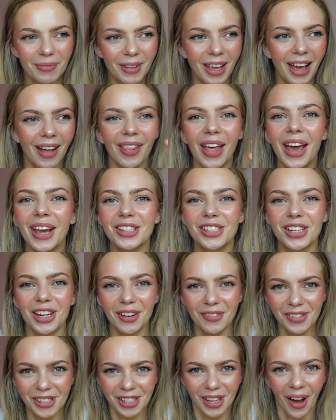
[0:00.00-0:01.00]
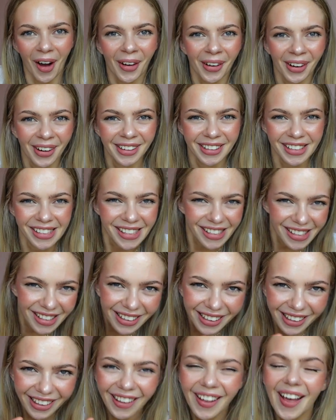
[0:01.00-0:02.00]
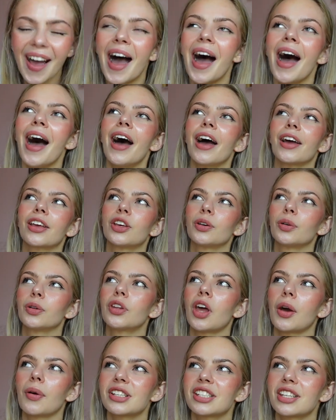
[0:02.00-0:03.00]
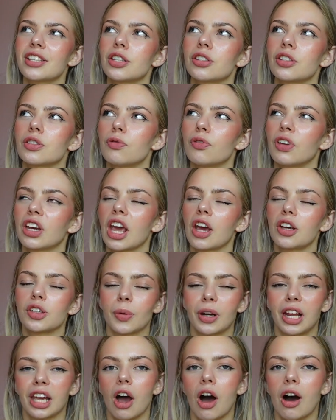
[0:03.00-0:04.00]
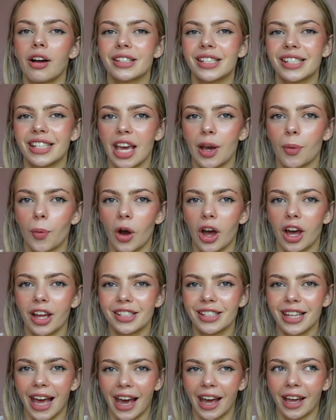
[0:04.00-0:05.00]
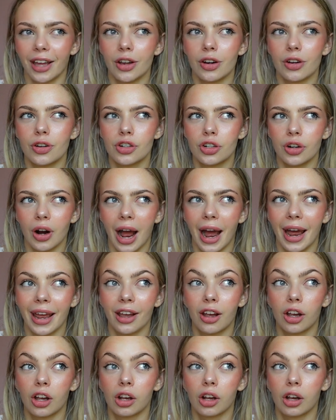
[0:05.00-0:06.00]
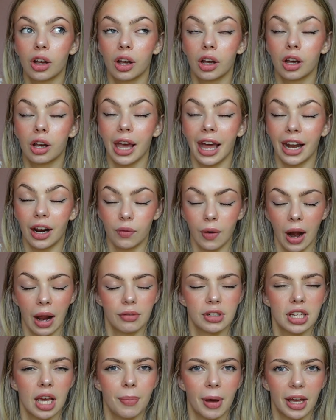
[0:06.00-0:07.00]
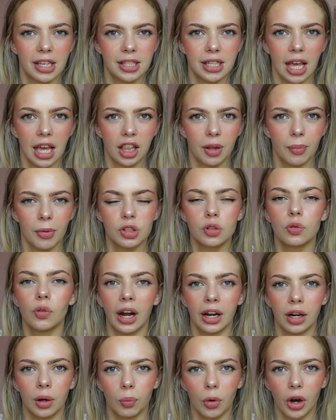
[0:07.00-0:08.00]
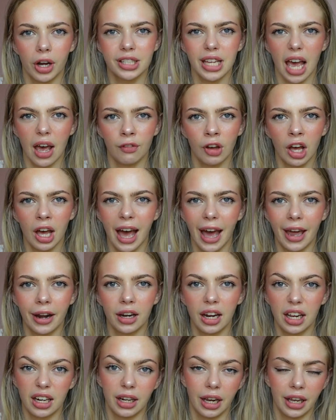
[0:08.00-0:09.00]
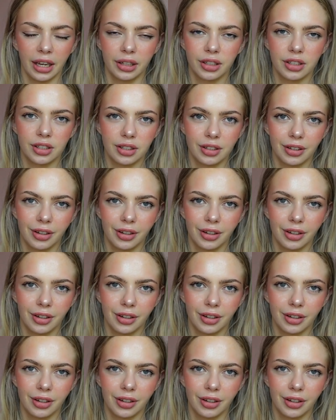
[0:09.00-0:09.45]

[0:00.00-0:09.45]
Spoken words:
collection of songs? You'll notice this in some videos when I can't say words, I try get around it by saying the most random words ever, and it